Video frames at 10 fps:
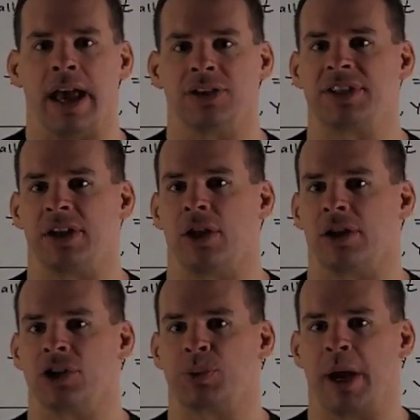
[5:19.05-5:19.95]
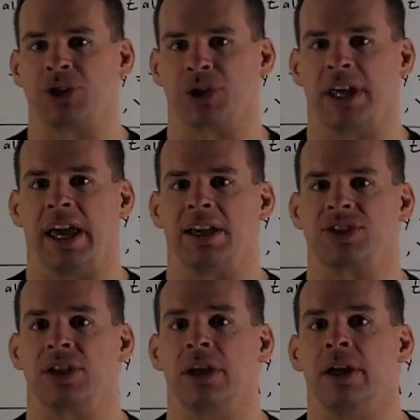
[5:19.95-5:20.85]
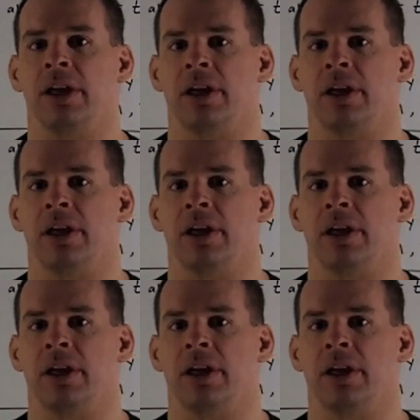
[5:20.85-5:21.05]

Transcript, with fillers: Now let's take a look at our special case.